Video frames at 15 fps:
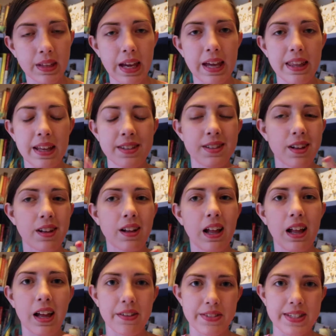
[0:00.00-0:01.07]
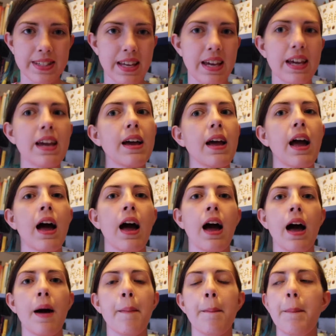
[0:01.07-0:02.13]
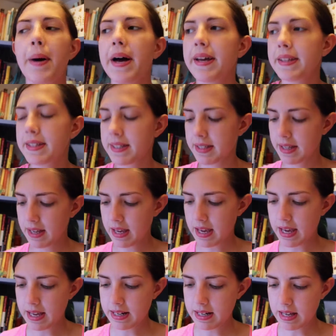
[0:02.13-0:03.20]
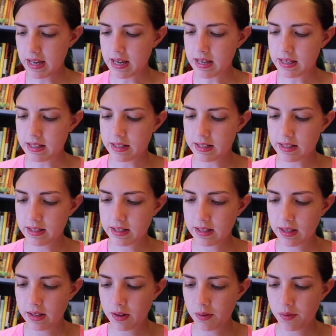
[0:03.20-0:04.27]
And that's all I'll have to say, but it is